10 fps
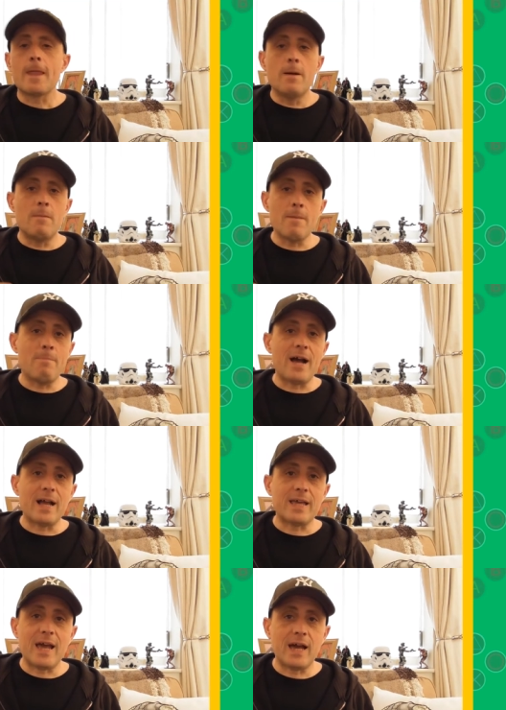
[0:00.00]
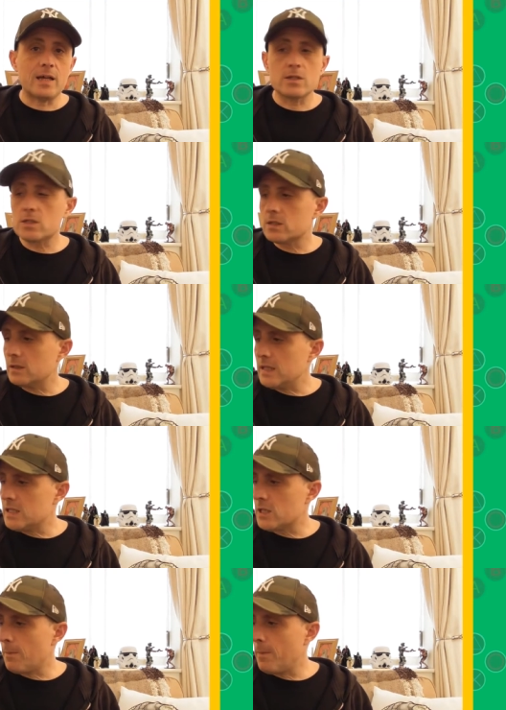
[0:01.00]
my back has
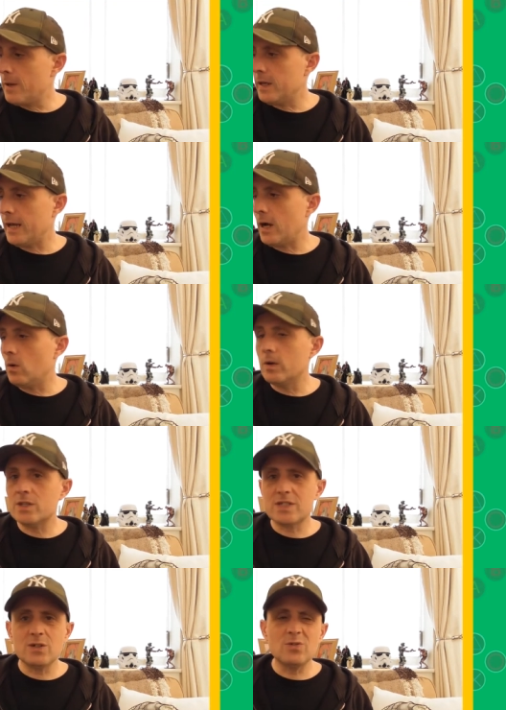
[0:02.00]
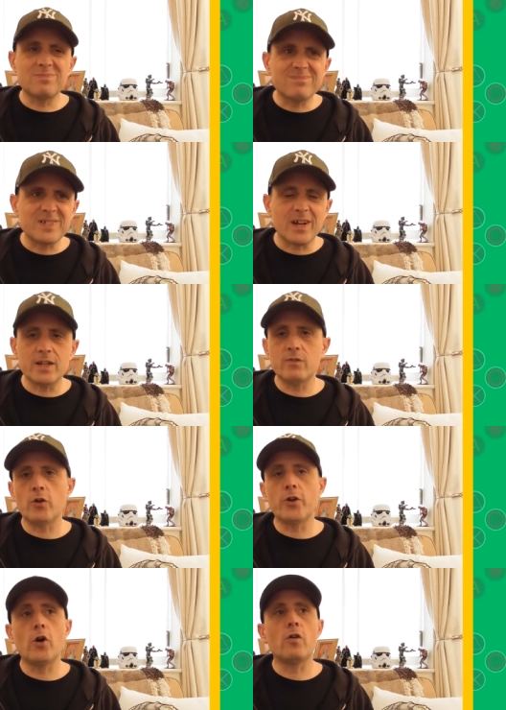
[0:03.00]
eased up a bit now. It's still kind of on
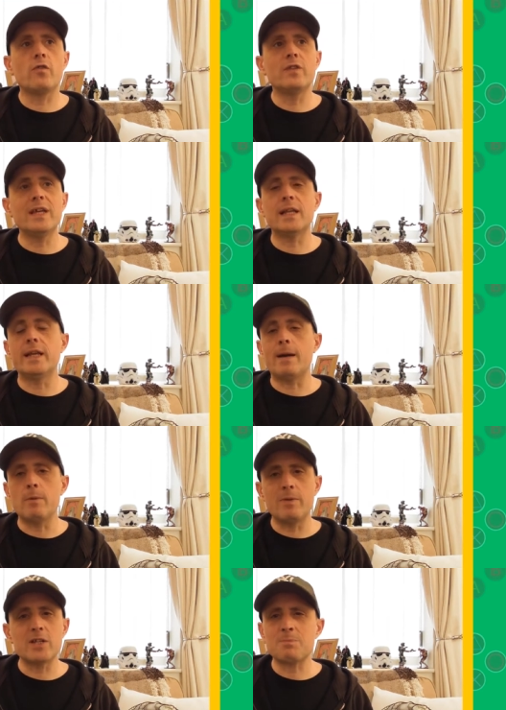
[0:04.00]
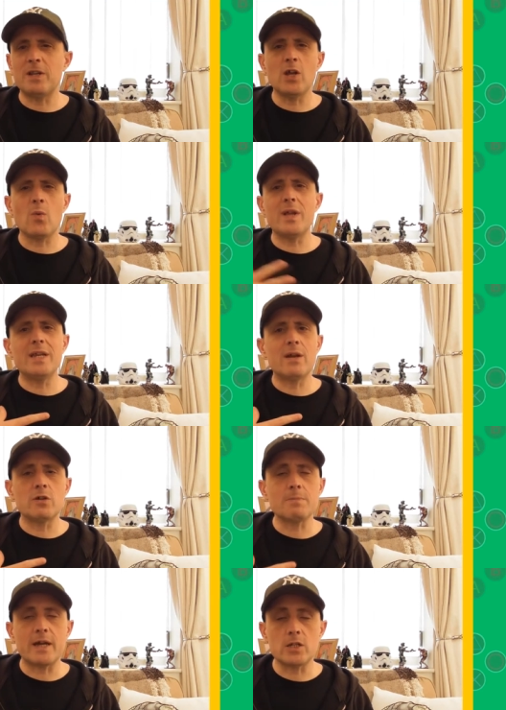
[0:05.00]
and off niggling at me, but it's been nowhere near
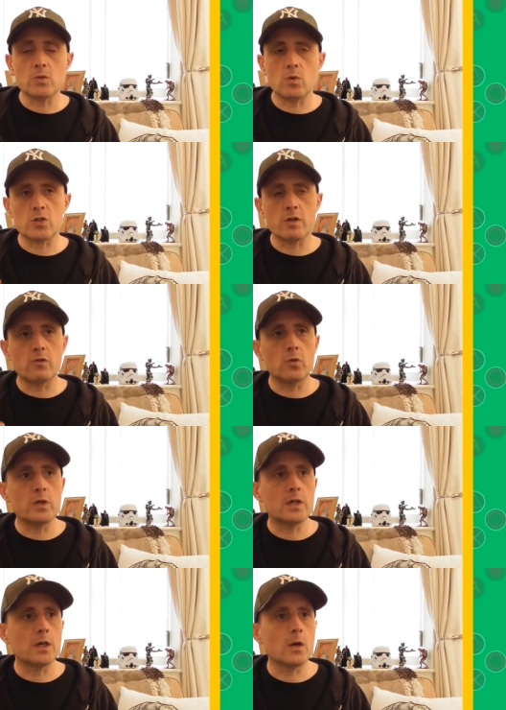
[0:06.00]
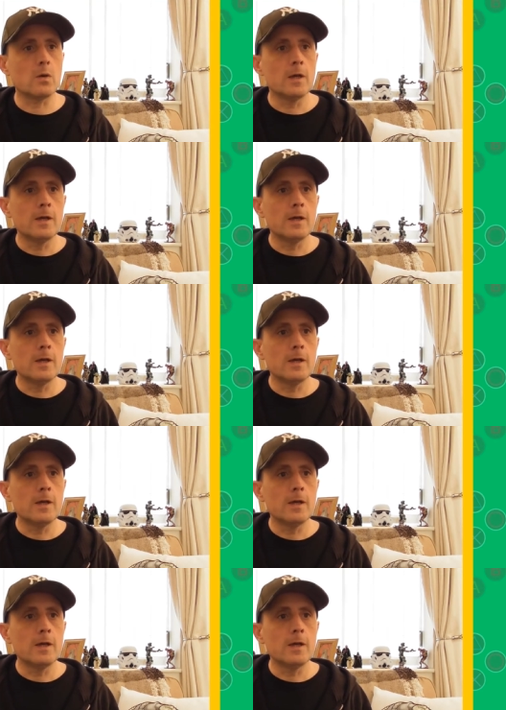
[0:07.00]
as bad as it was over a week ago.